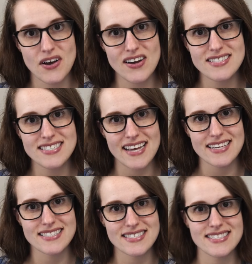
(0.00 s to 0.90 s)

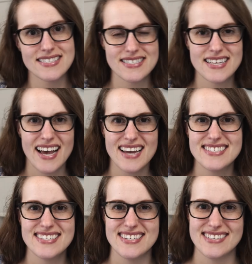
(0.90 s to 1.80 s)
contexts. I
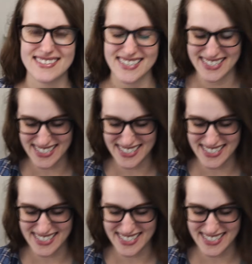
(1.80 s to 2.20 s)
did it,